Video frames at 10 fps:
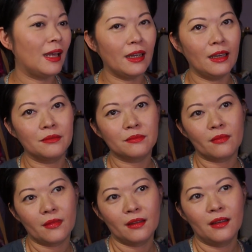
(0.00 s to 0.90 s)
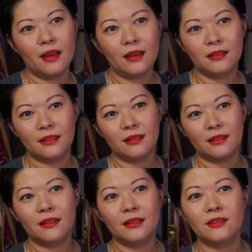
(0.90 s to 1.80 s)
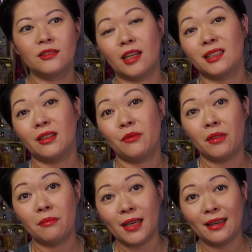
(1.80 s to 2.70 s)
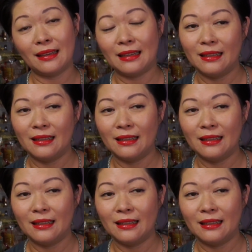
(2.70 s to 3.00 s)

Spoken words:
like chatting with me.